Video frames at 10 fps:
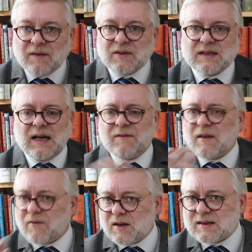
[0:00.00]
of a save.
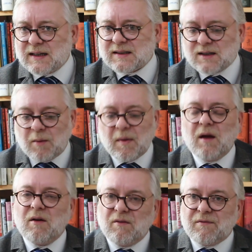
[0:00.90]
They've got a 6-up,
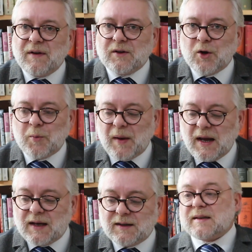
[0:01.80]
Feel No
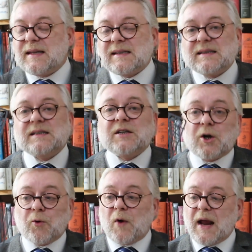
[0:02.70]
Pain. This is a
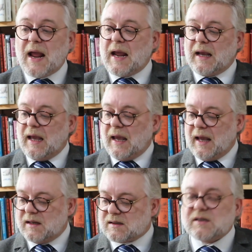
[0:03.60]
great
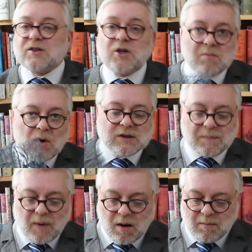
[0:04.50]
kit. It's this new
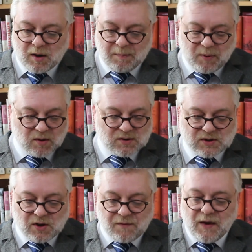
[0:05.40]
multi-part monopose
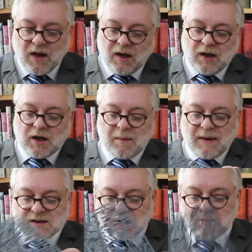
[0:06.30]
stuff. You can
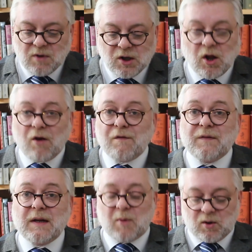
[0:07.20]
make some
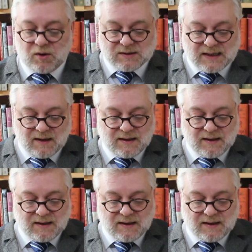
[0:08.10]
lovely models out of